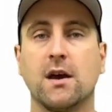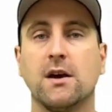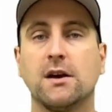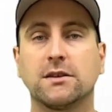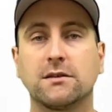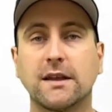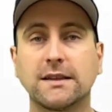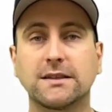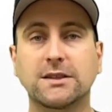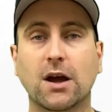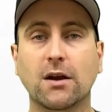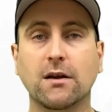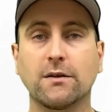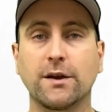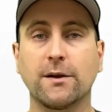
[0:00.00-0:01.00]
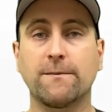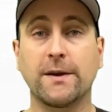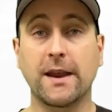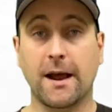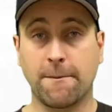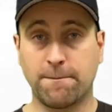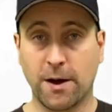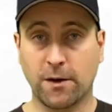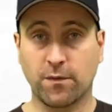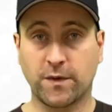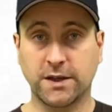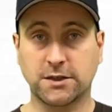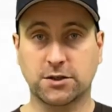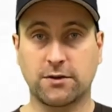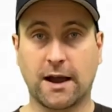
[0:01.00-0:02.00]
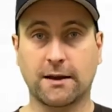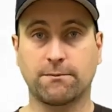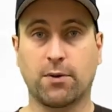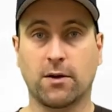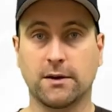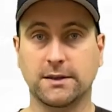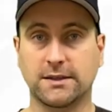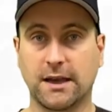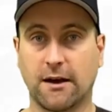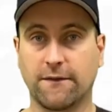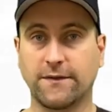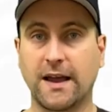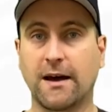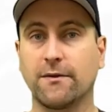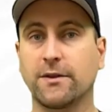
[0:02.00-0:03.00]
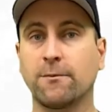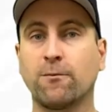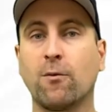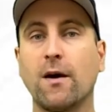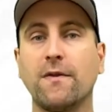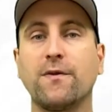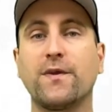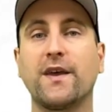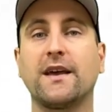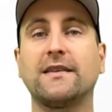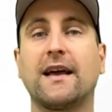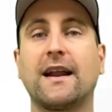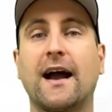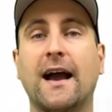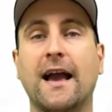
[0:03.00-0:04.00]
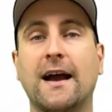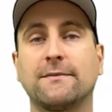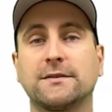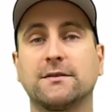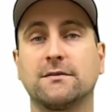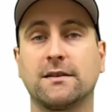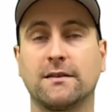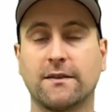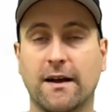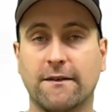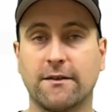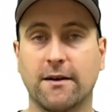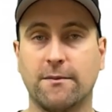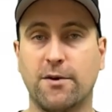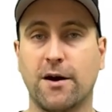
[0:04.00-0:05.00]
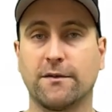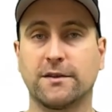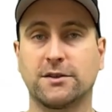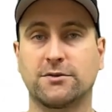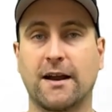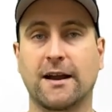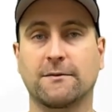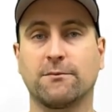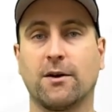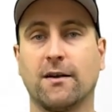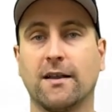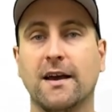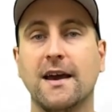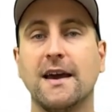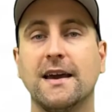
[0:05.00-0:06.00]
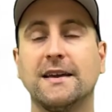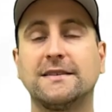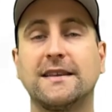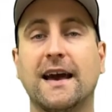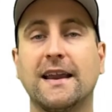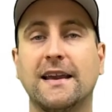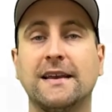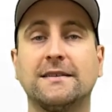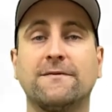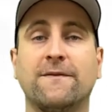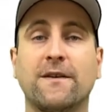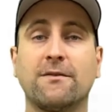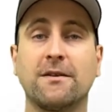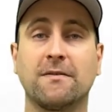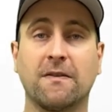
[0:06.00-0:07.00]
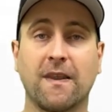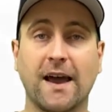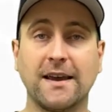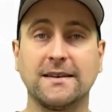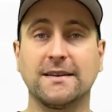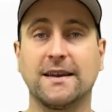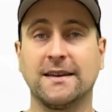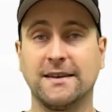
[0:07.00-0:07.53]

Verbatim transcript: So let's talk a little little bit about this trackball itself. Now, the one thing that I absolutely love about the trackball is that it's very light and